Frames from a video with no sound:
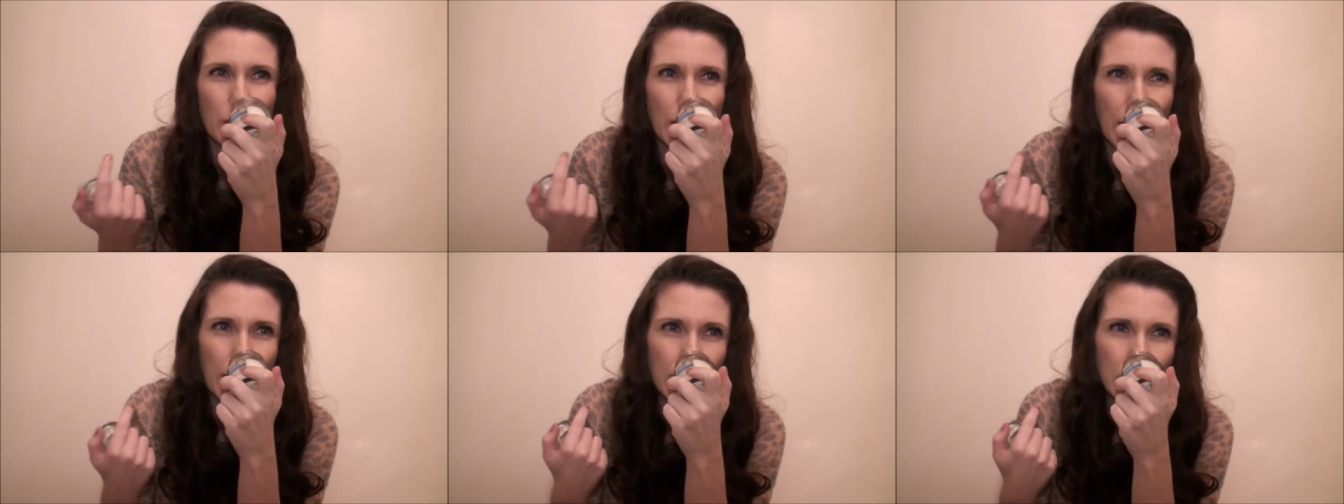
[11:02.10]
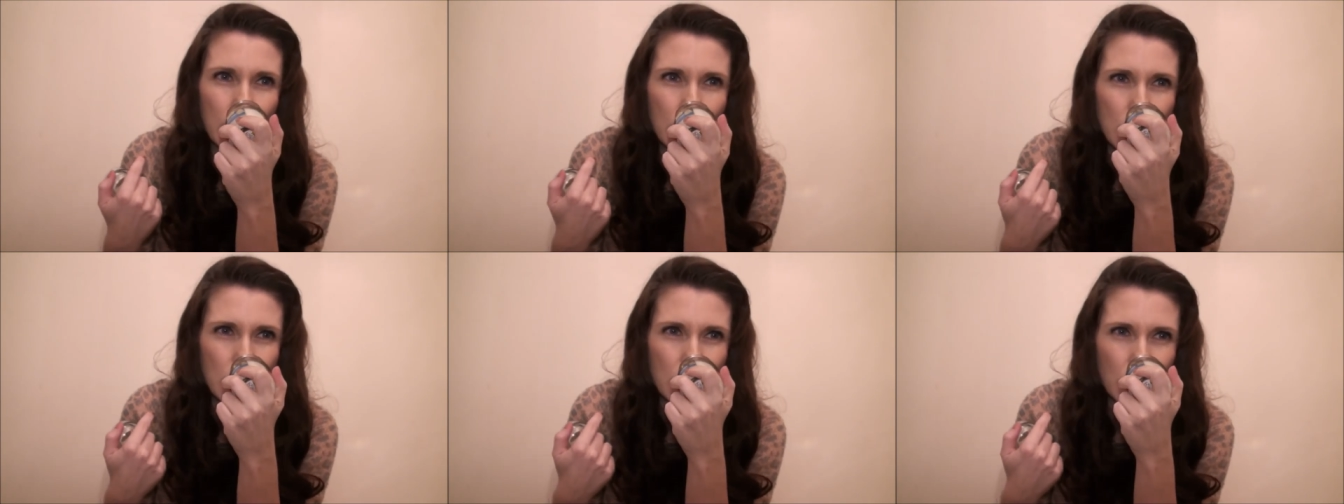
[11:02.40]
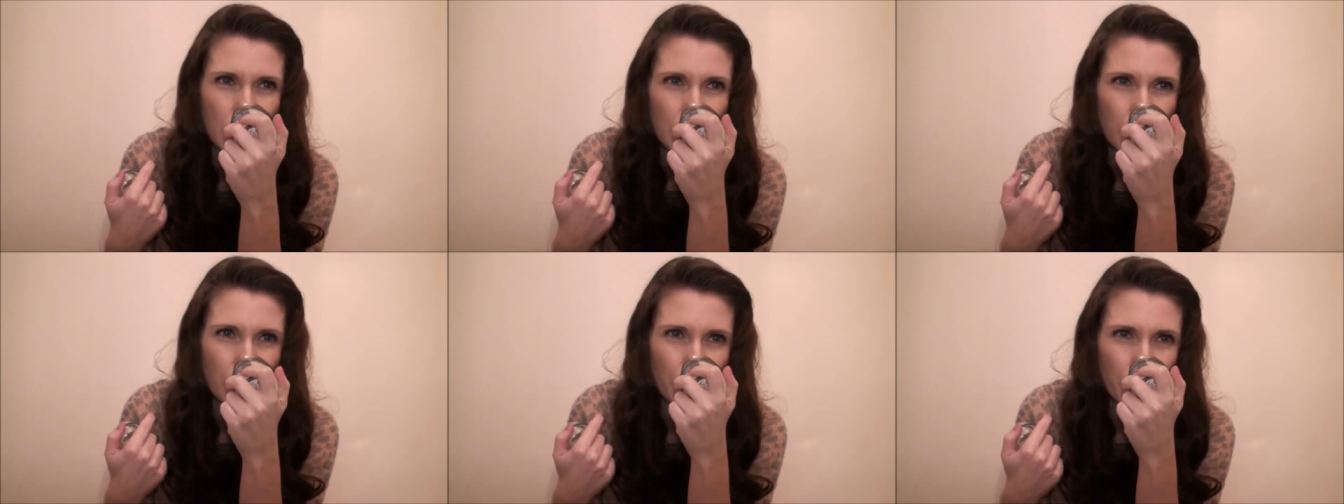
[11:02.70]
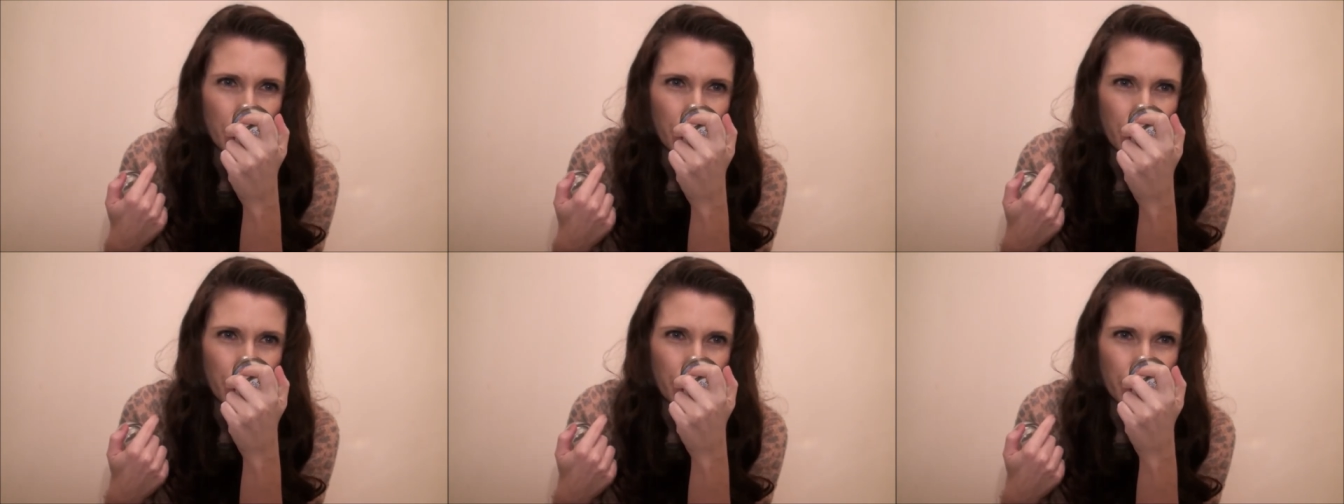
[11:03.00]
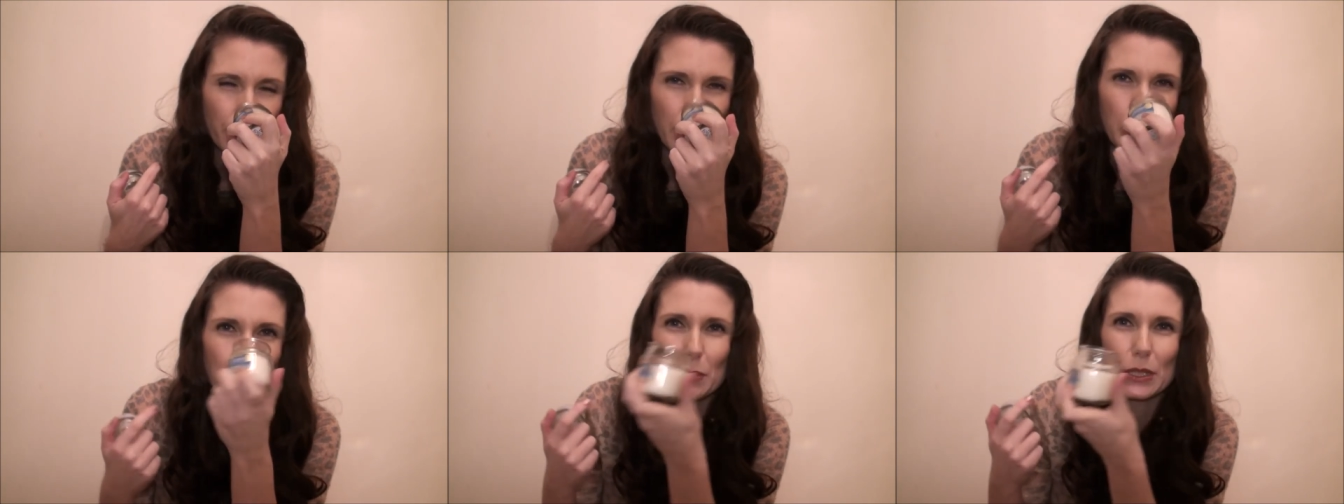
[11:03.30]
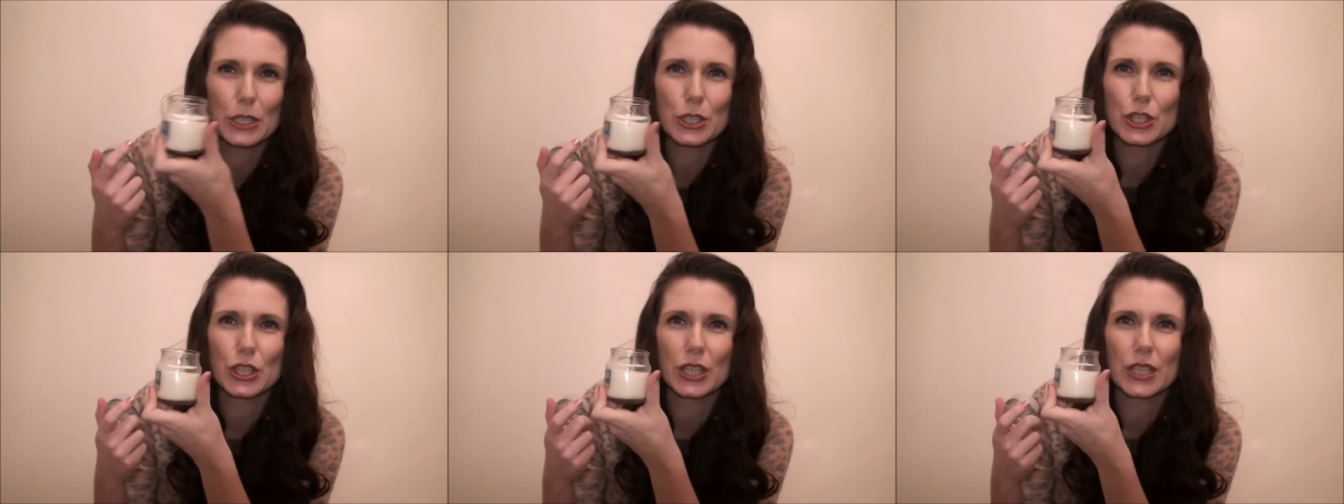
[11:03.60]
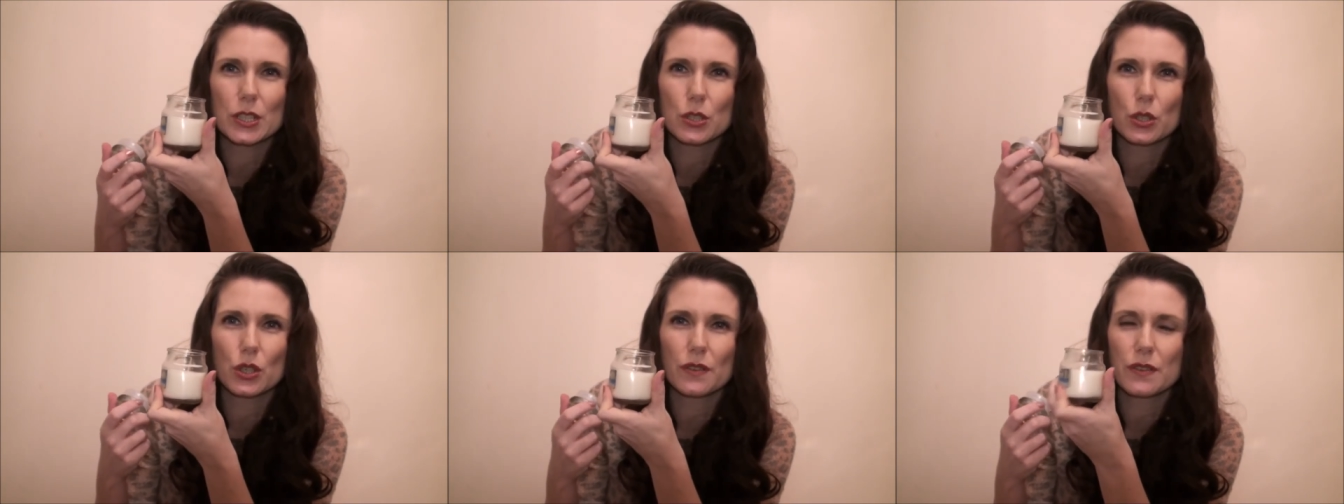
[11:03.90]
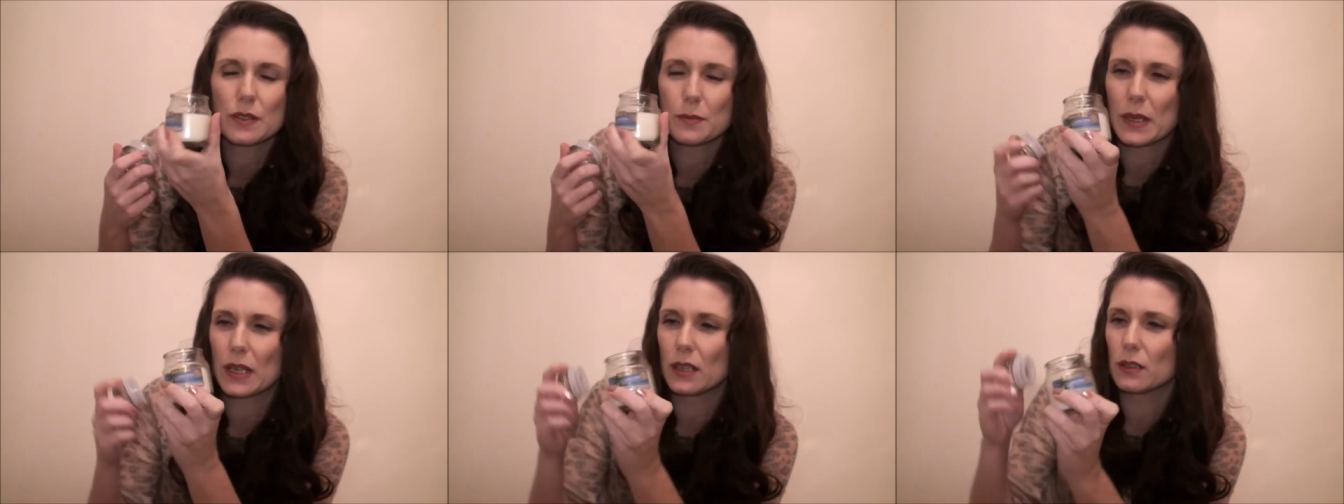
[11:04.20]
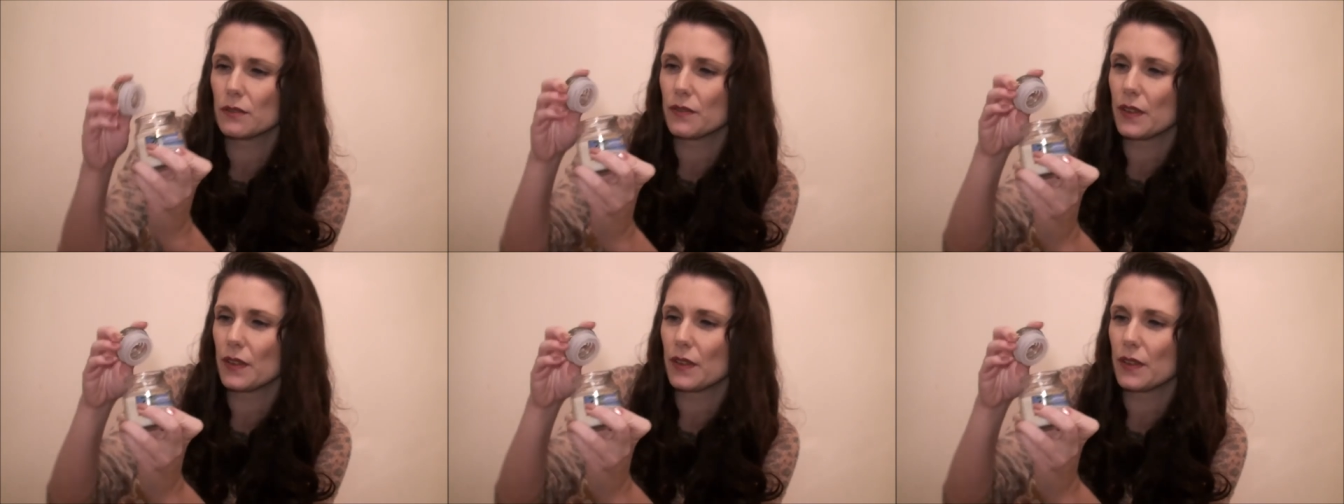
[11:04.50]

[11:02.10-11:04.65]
nice, beachy sort of smell.